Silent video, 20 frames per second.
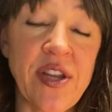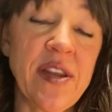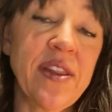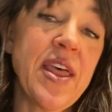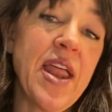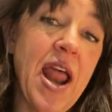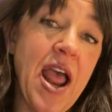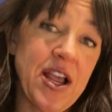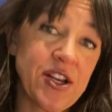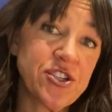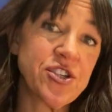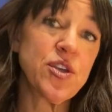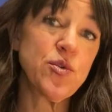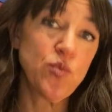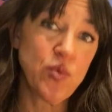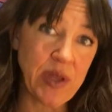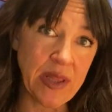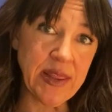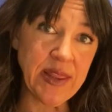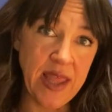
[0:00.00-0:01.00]
that actually
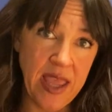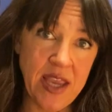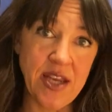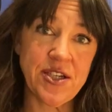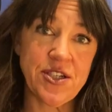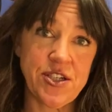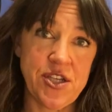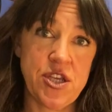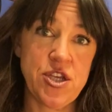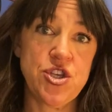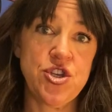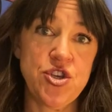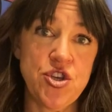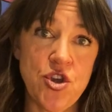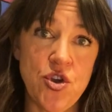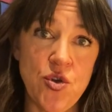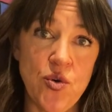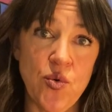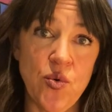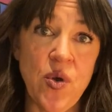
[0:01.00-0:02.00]
relate to
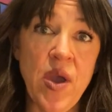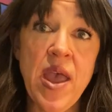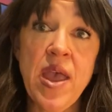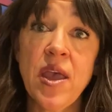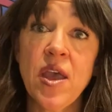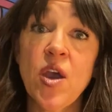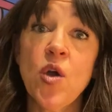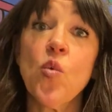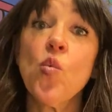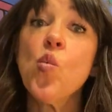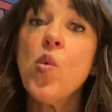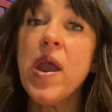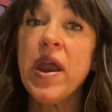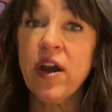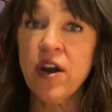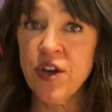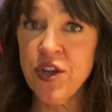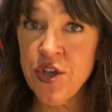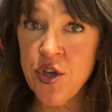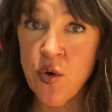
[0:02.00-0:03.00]
you,
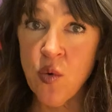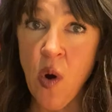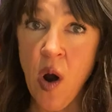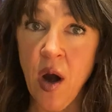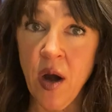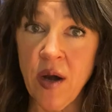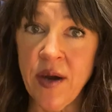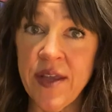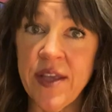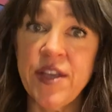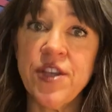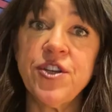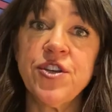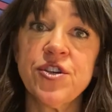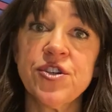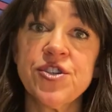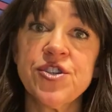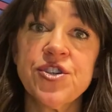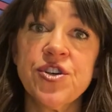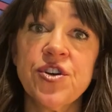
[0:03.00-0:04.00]
where you are in
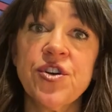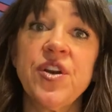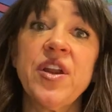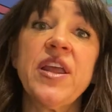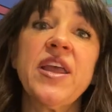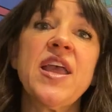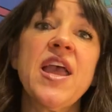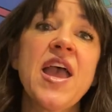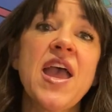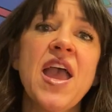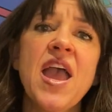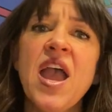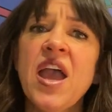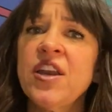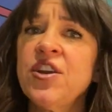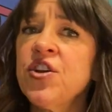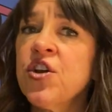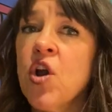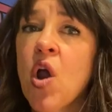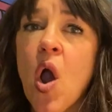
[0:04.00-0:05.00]
your journey,
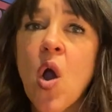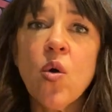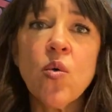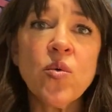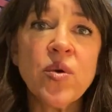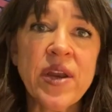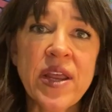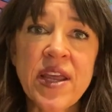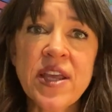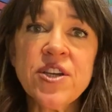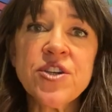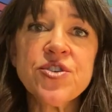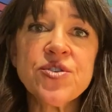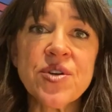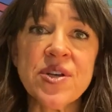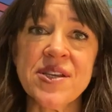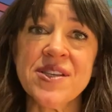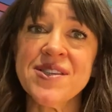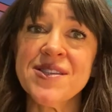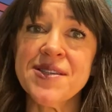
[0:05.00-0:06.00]
and your own
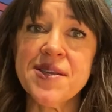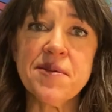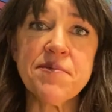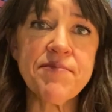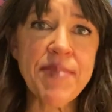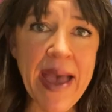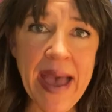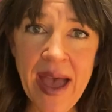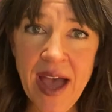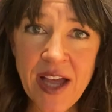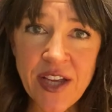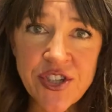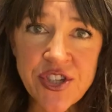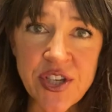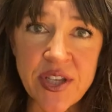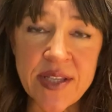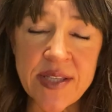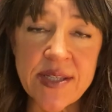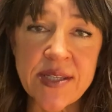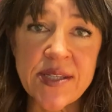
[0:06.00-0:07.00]
interests and
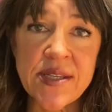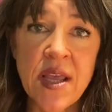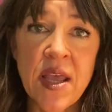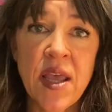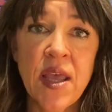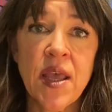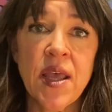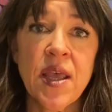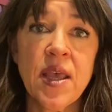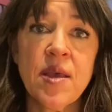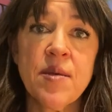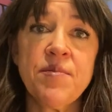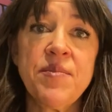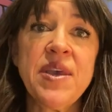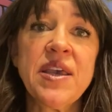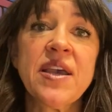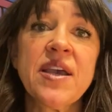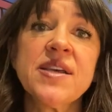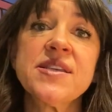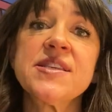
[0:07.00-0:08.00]
passions.
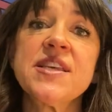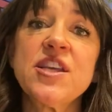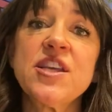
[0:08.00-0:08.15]
Because